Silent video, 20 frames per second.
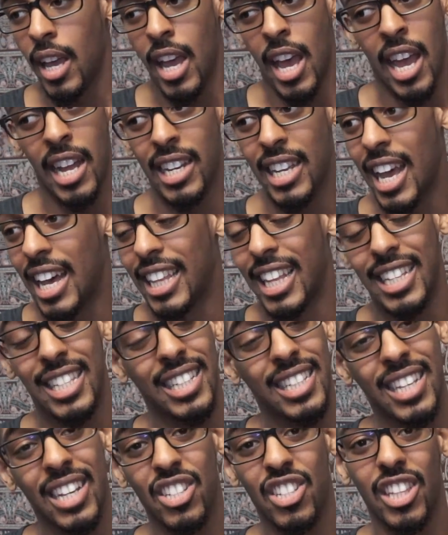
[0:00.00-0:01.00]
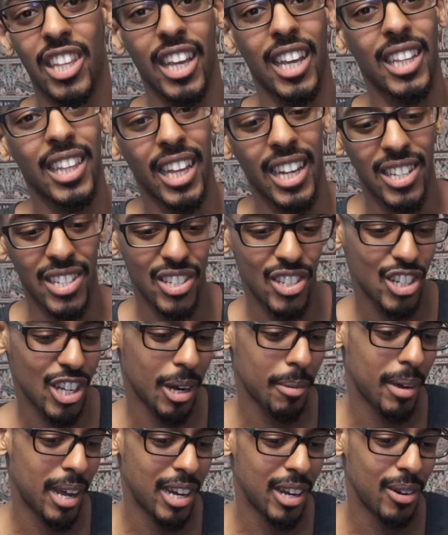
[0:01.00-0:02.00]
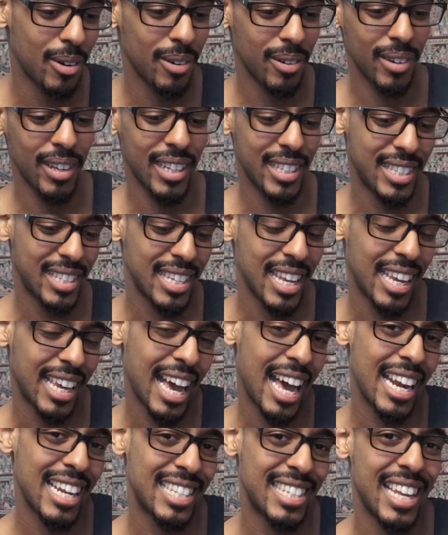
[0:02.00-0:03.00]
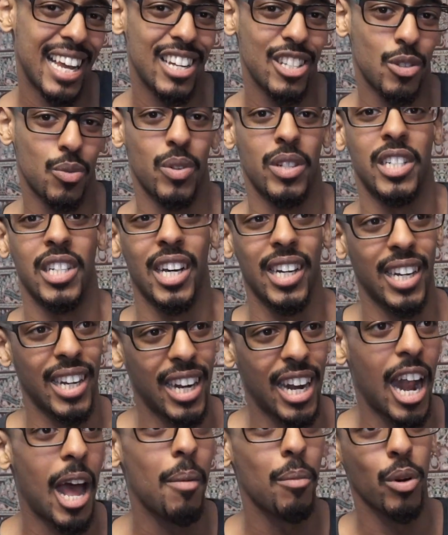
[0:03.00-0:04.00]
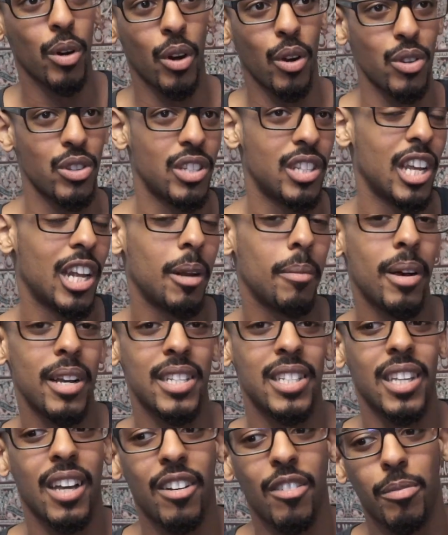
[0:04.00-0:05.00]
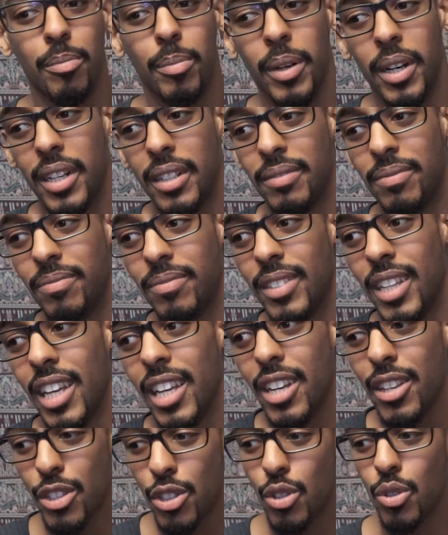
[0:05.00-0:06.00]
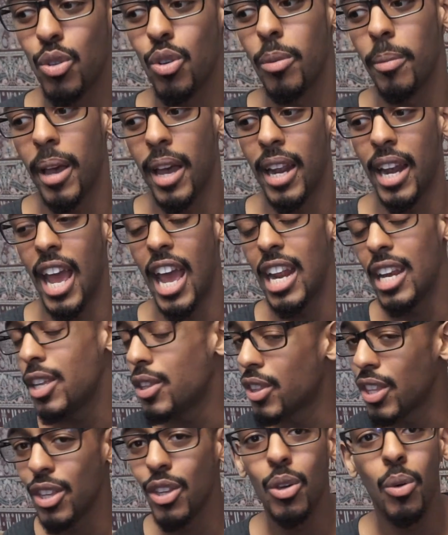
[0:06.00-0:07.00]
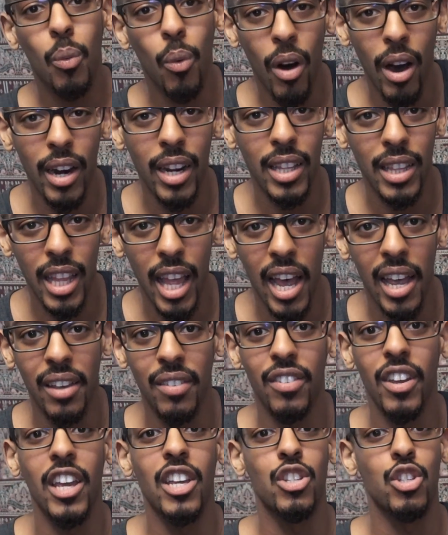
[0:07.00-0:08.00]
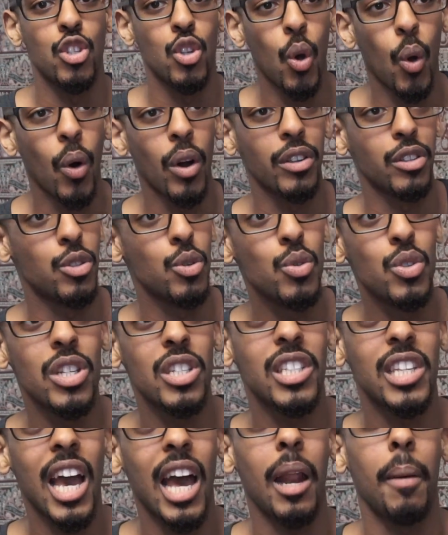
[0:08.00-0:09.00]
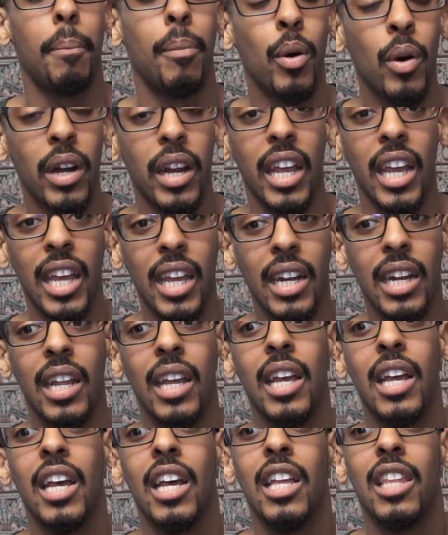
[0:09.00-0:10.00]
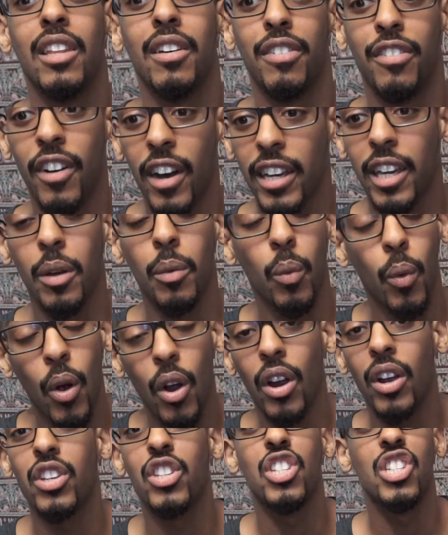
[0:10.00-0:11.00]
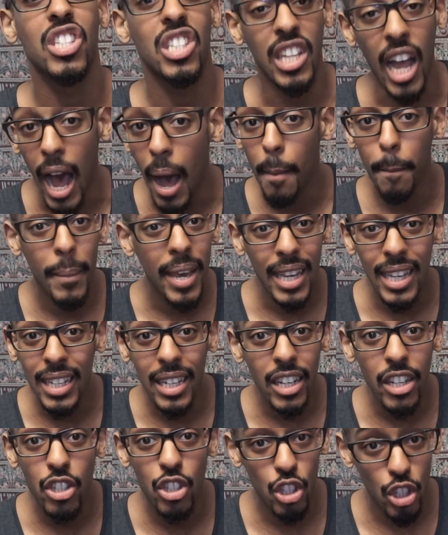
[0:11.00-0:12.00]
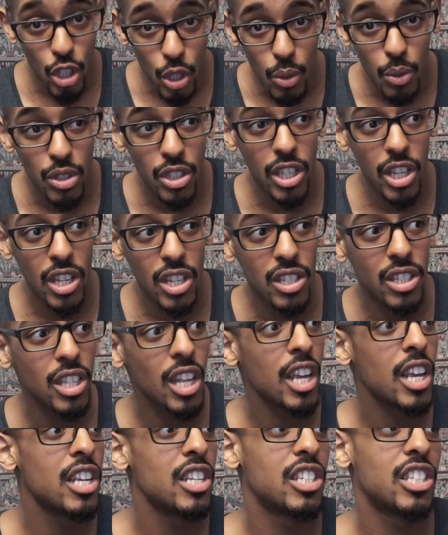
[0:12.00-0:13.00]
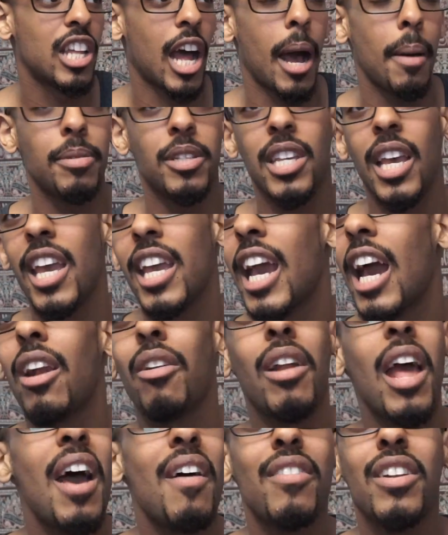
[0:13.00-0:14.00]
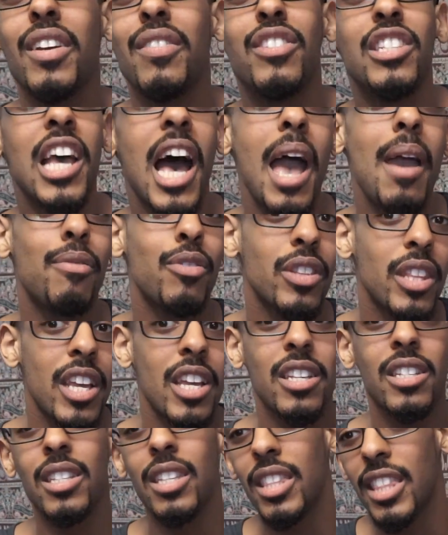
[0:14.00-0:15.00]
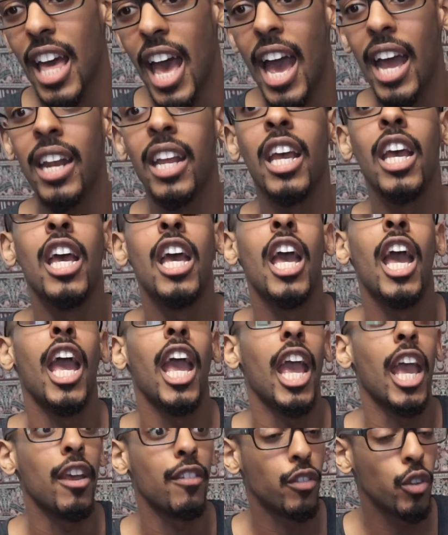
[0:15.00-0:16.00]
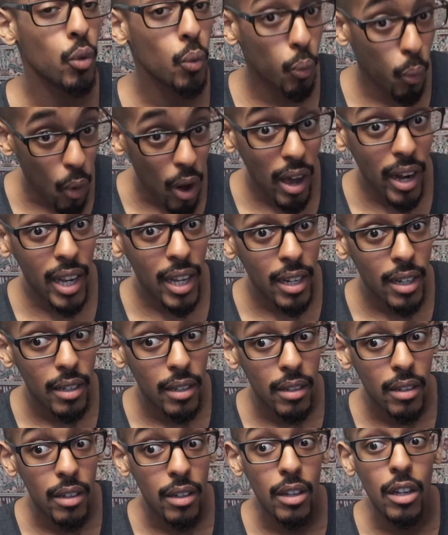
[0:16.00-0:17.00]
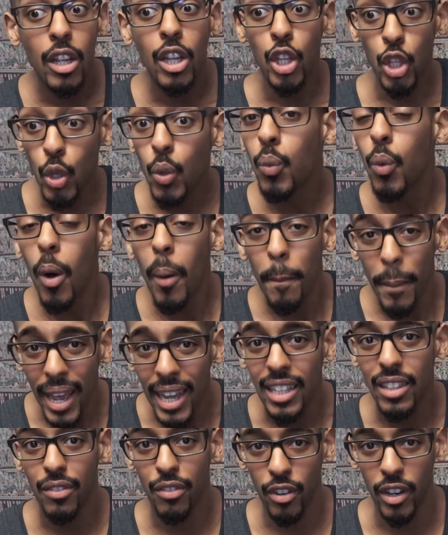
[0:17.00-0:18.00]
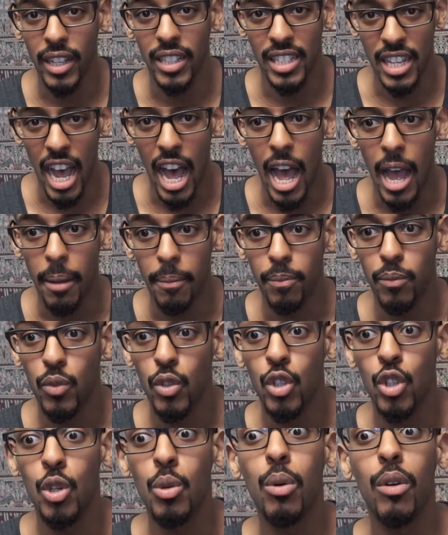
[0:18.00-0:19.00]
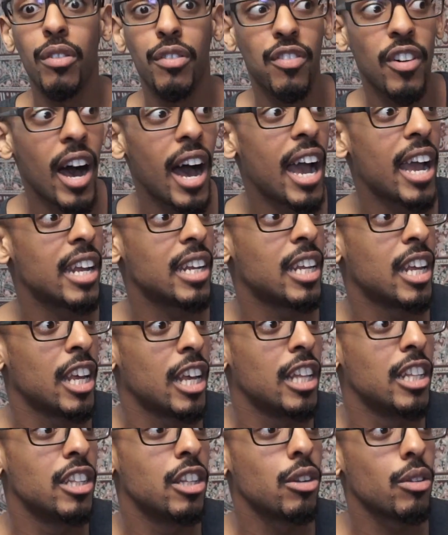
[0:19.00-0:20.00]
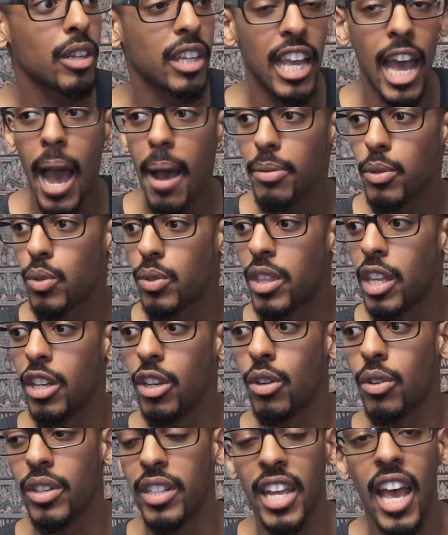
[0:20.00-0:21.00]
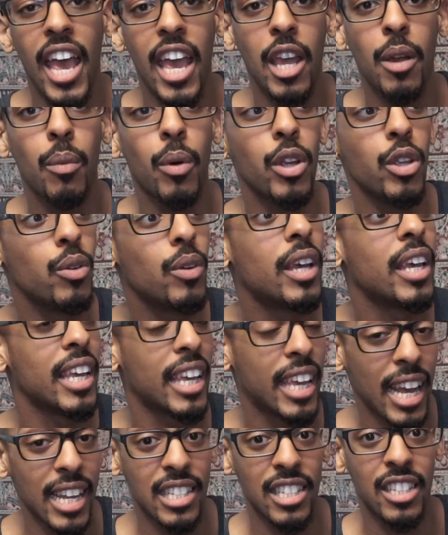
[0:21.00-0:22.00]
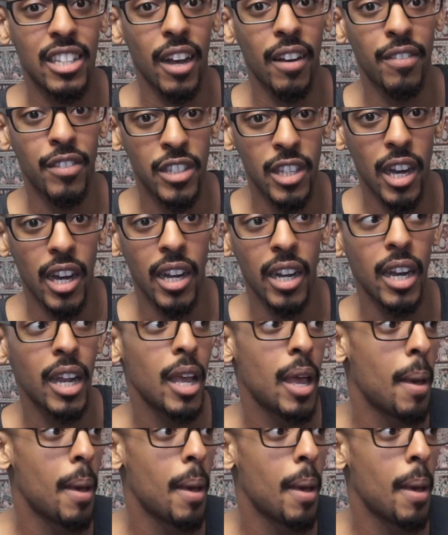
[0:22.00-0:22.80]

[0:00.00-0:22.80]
And yeah, that's essentially it, ladies and gentlemen. I know it kind of sounds redundant and I'm regurgitating myself, but it is true, man. Anything you want in life is yours. You just gotta put in the fucking work. Stop making excuses. Stop saying, I don't have enough time for this and that. If you want it, you will make the freaking time. You will find little gaps within your day where you can get stuff done.